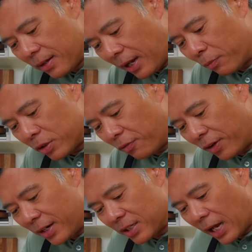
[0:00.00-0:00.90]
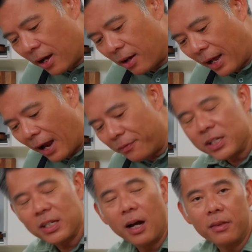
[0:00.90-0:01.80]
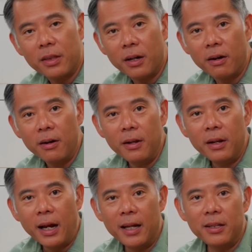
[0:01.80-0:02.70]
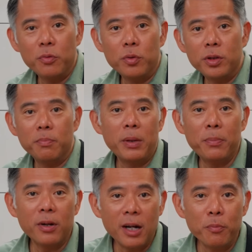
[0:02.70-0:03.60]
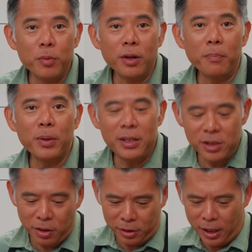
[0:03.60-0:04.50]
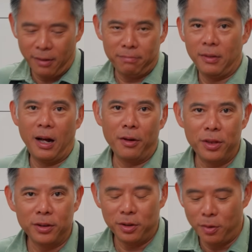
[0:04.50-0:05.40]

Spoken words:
And what's fun is I'll have this out there, and then when people come bring their plate, you say, okay, how thick do